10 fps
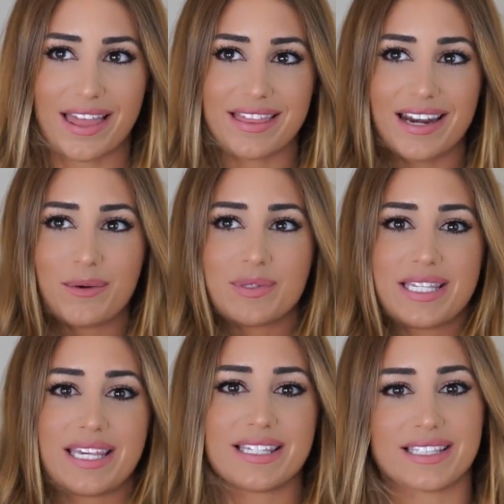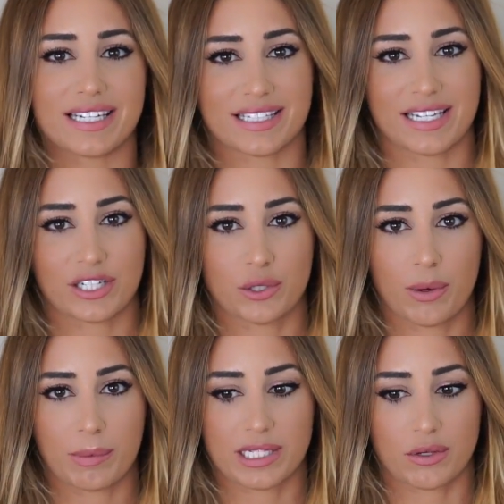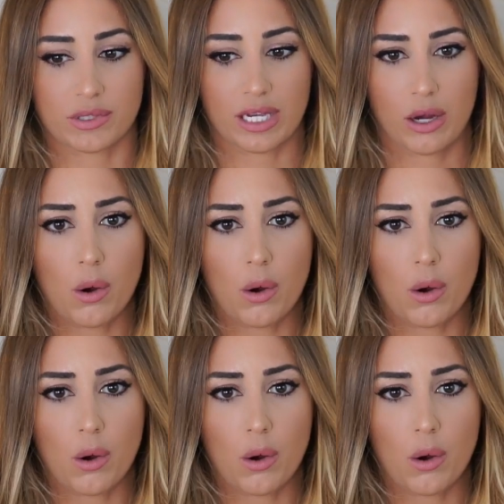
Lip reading: and then it was easy to stick to it because I was like,